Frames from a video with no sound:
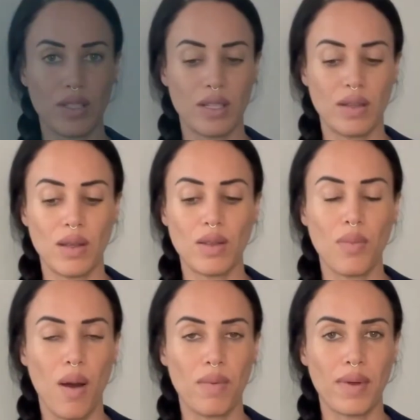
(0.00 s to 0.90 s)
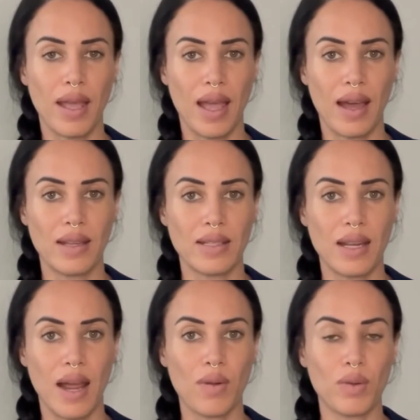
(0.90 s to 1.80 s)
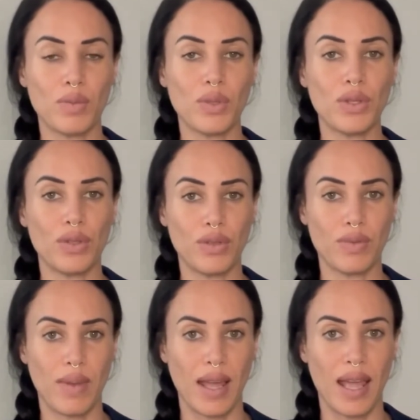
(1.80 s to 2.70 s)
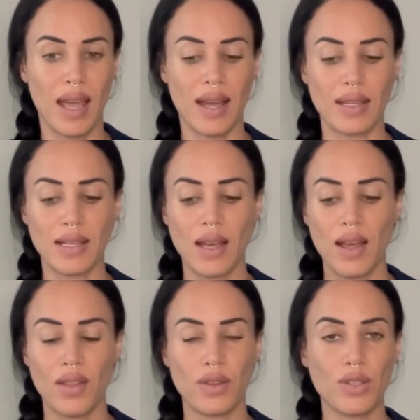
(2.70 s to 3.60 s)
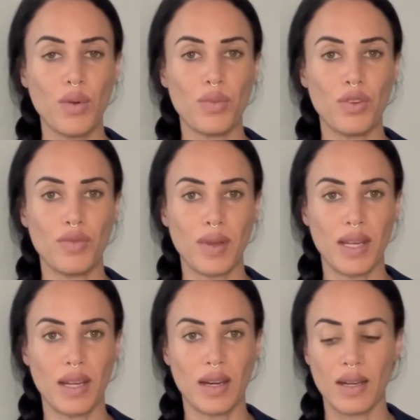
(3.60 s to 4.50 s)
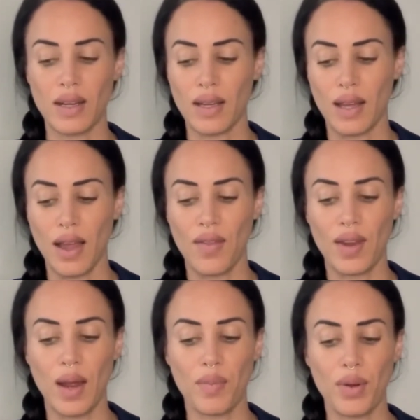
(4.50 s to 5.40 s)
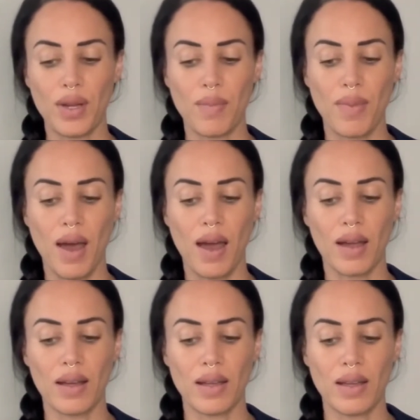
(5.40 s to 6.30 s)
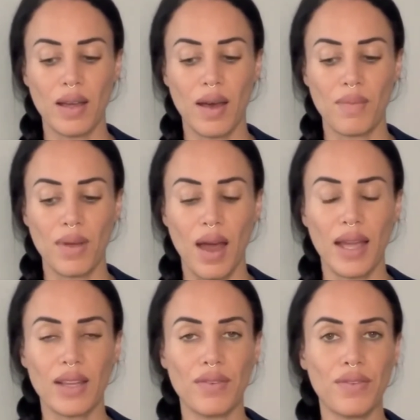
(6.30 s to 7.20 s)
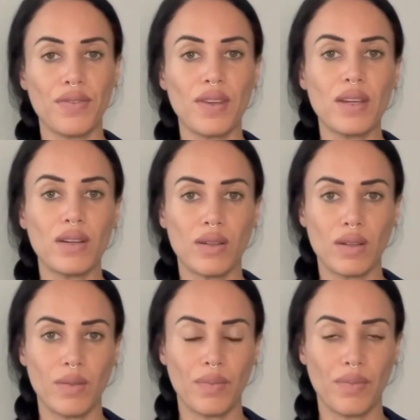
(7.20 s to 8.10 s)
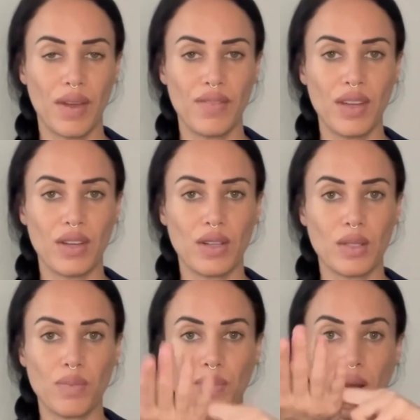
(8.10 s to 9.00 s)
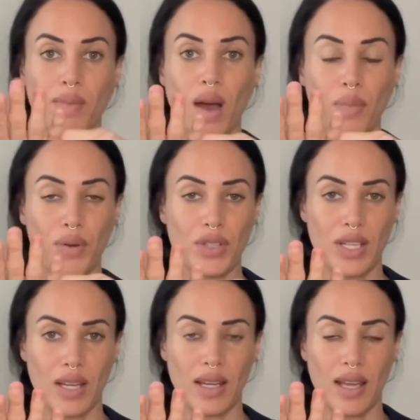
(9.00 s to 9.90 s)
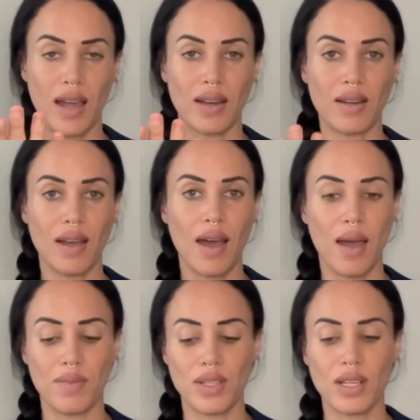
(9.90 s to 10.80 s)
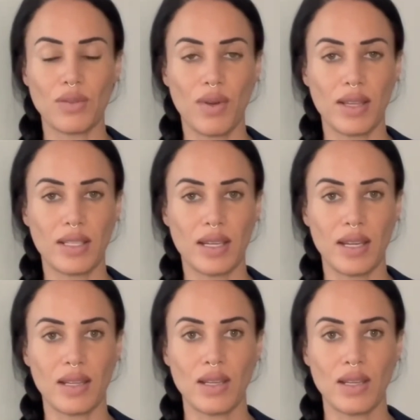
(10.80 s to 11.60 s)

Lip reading: in the palm of my hand and I remove my hand, there's no movement here. And then I put it back, I can feel my fingers, but I'm not pushing again. I'm just resting.